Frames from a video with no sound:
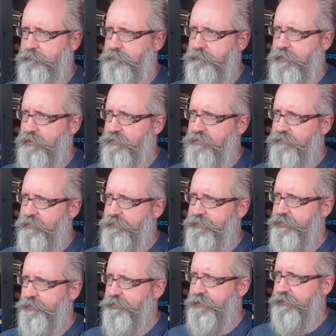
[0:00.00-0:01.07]
How long have I been
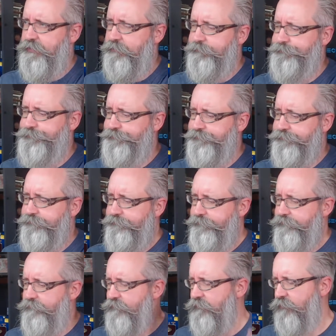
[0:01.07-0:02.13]
doing this?
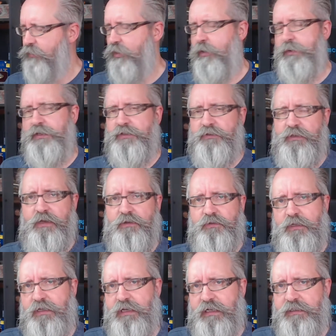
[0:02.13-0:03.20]
Where are we?
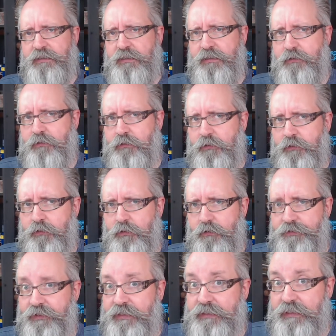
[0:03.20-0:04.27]
2019.
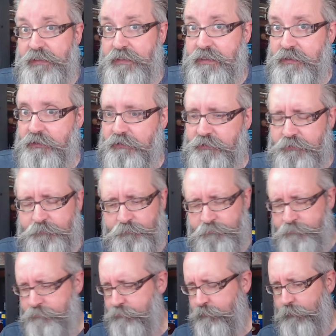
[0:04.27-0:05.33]
13 years.
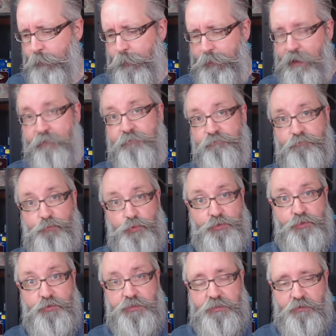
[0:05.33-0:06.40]
I was
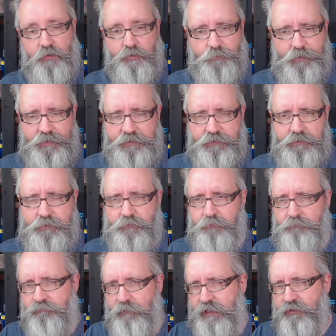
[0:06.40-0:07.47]
using those paints.
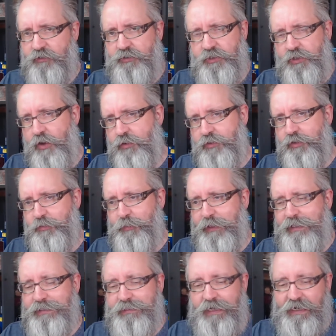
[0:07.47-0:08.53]
I got to know those
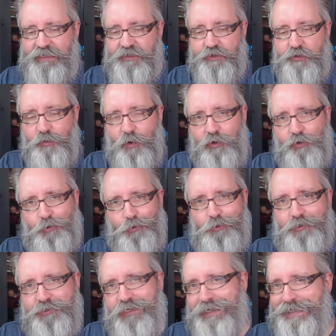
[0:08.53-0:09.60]
paints. I knew what
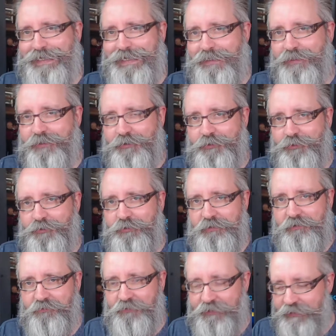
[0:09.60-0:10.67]
colours I needed to do
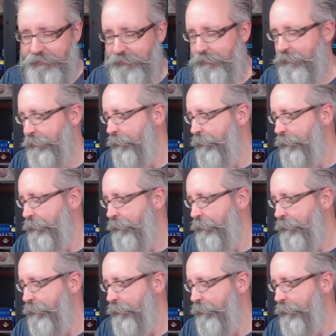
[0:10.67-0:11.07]
different things.